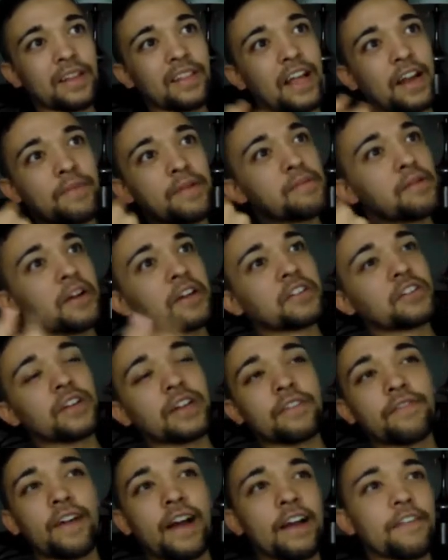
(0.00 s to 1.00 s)
A lot of people are
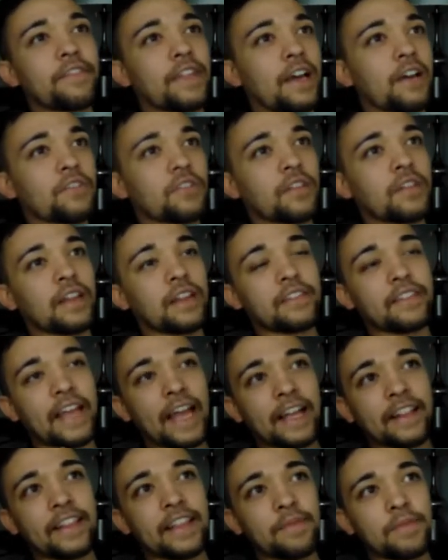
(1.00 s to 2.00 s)
entering 5,000
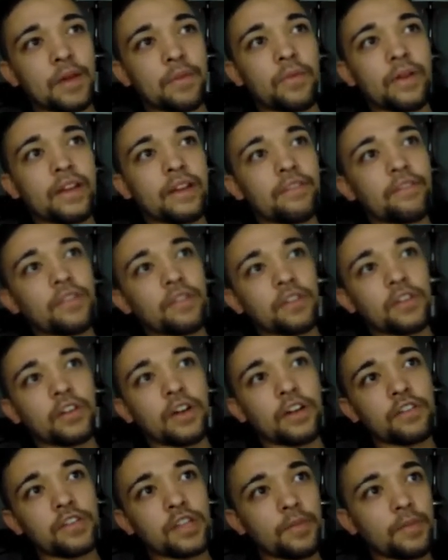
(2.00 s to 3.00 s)
exactly. Maybe we can filter
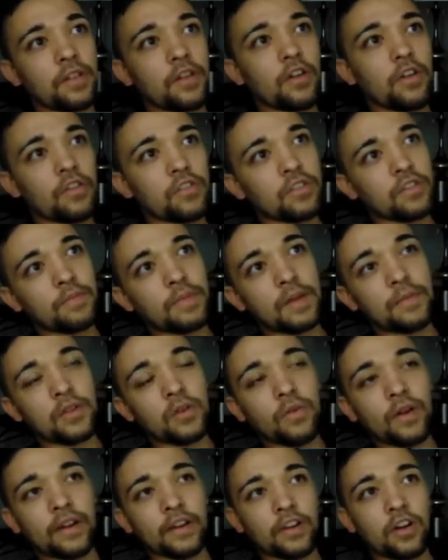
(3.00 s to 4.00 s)
out some of those. Maybe
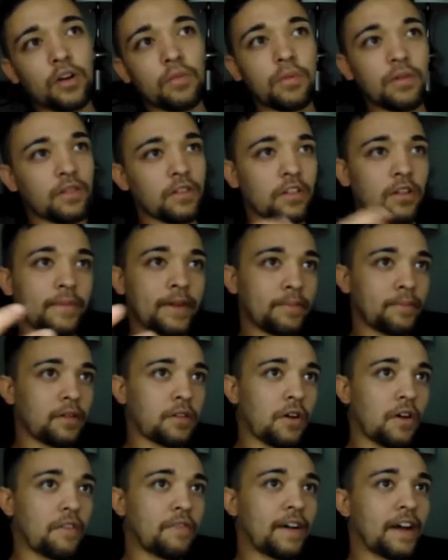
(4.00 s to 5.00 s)
you want to go a little bit
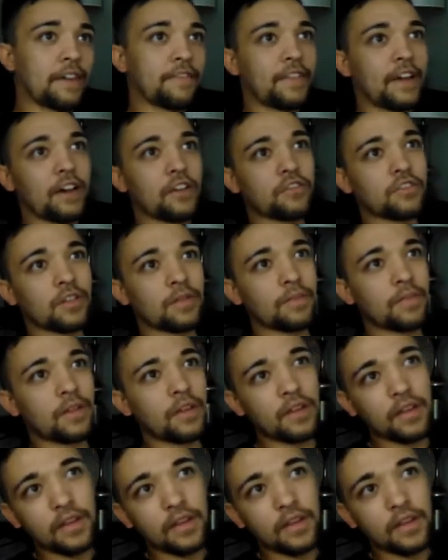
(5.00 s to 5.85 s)
below 5,000.